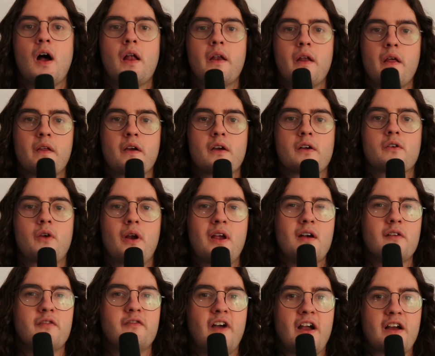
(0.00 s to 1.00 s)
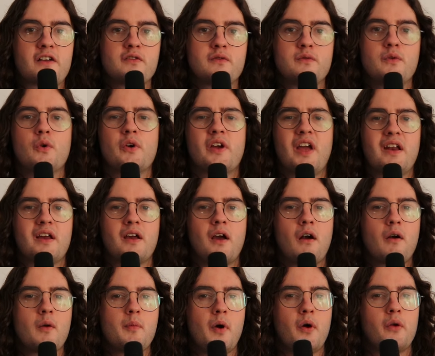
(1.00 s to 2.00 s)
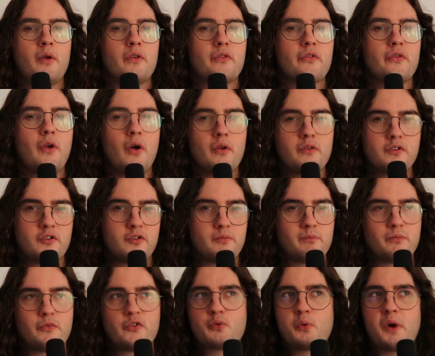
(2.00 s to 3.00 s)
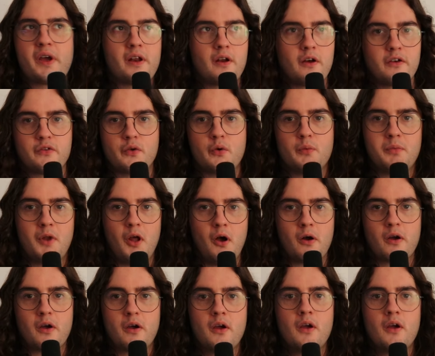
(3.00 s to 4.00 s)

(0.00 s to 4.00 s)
another great effect for getting our opponents not to swing at us or block.